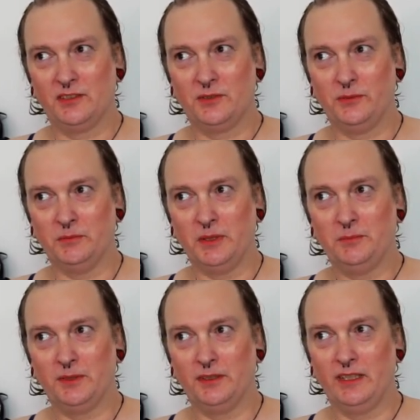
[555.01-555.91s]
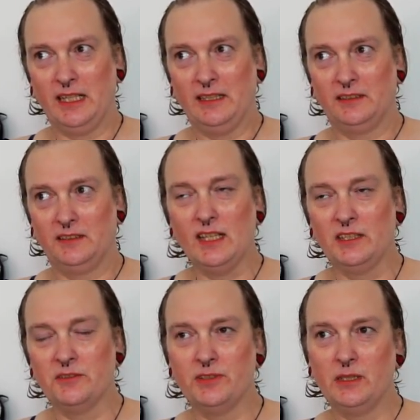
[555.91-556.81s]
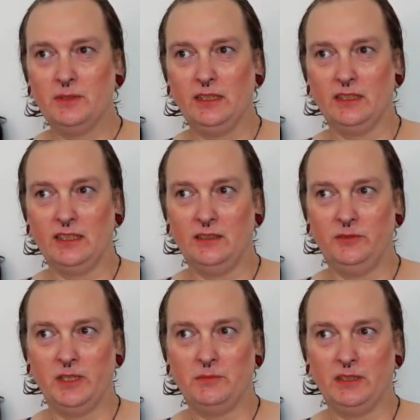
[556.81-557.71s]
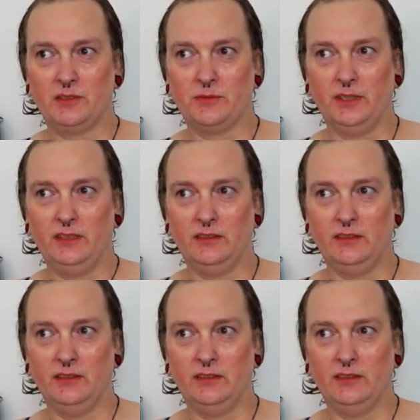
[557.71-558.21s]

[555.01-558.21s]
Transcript: to remember that any family and any family tree,